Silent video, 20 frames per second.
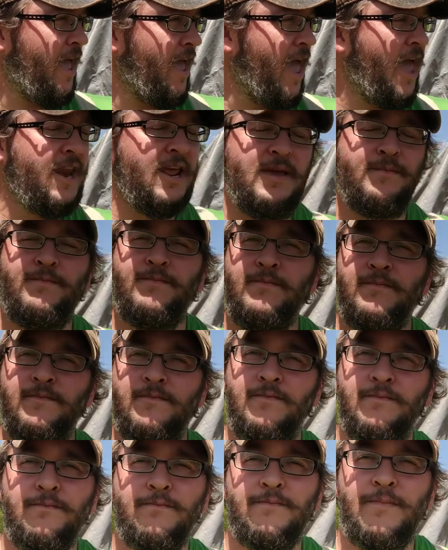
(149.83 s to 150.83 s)
any
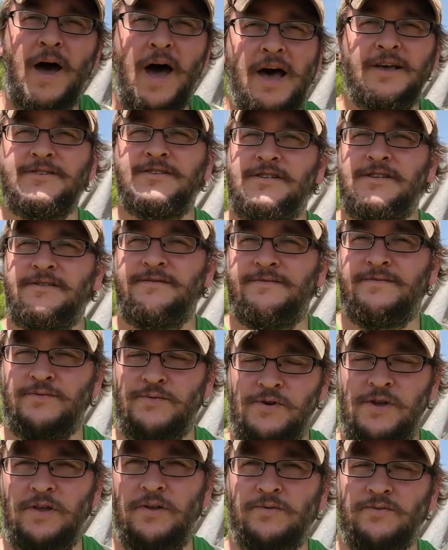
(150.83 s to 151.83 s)
positive,
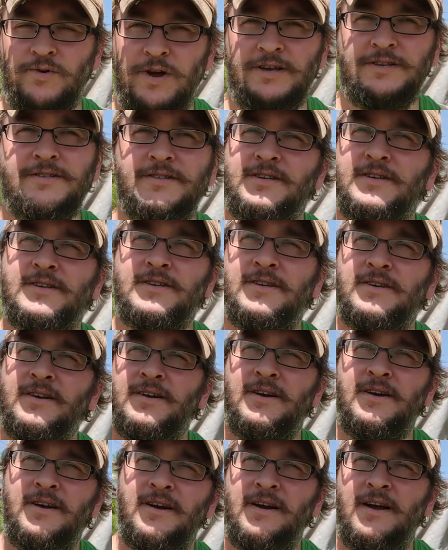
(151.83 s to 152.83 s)
real risk
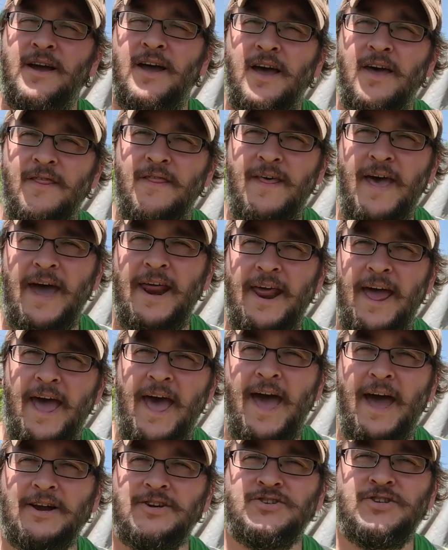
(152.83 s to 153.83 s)
that
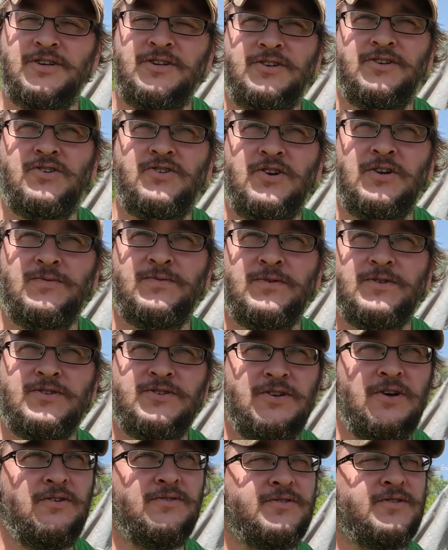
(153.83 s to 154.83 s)
action could
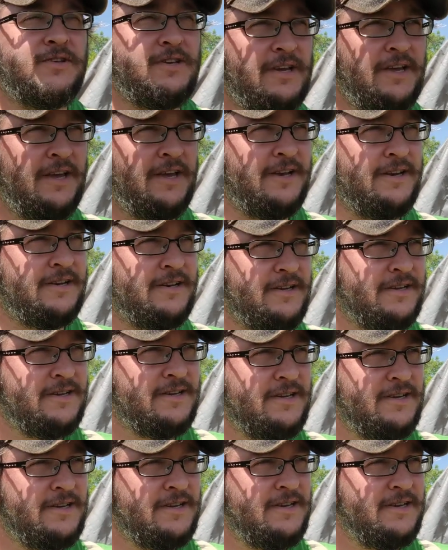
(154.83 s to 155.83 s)
result in
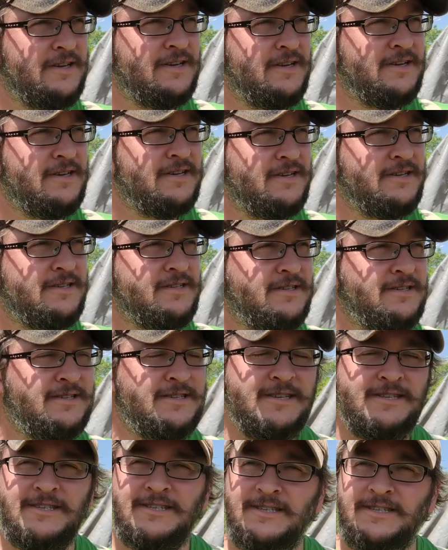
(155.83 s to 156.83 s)

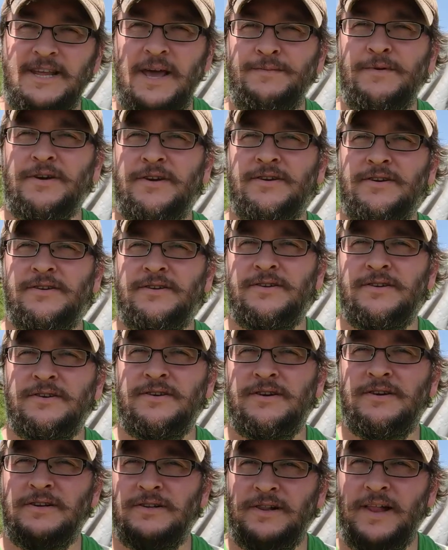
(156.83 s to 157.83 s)
systemic
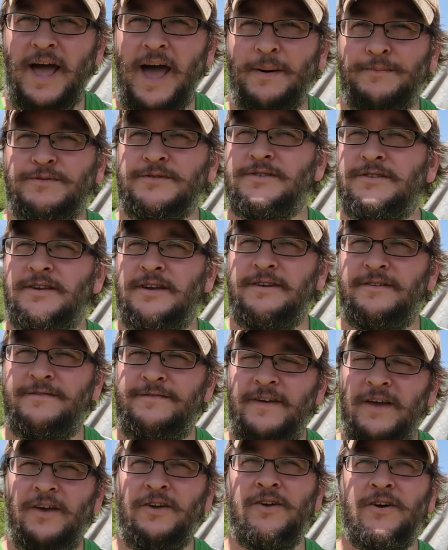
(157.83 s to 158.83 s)
collapse and
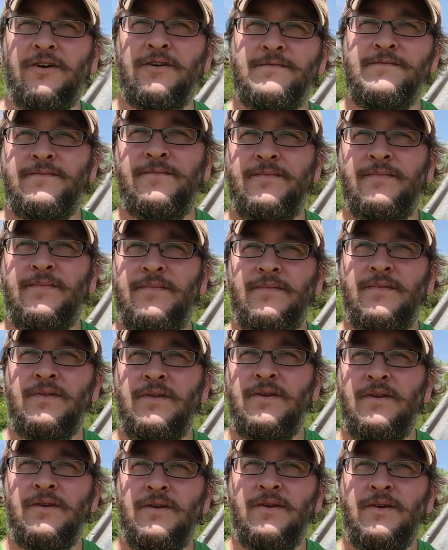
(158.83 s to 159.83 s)
failure,
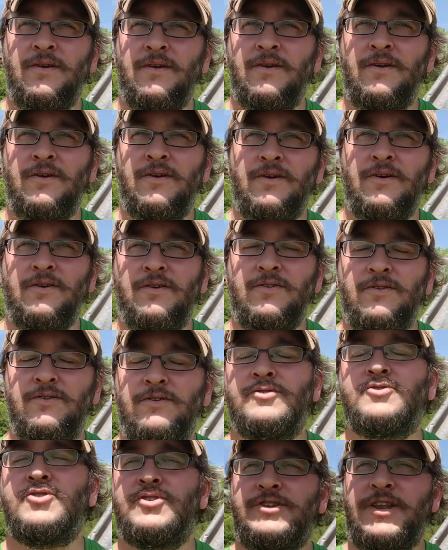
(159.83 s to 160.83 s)

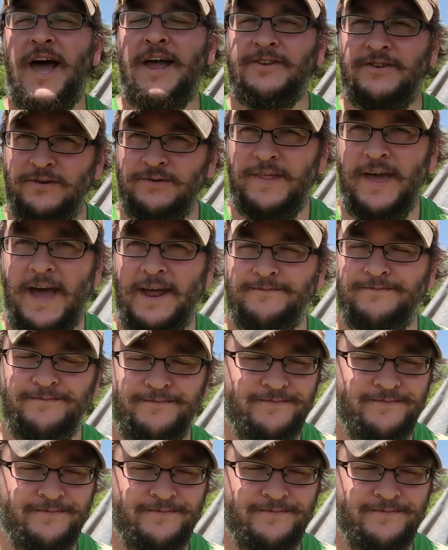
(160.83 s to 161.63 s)
you should not do that.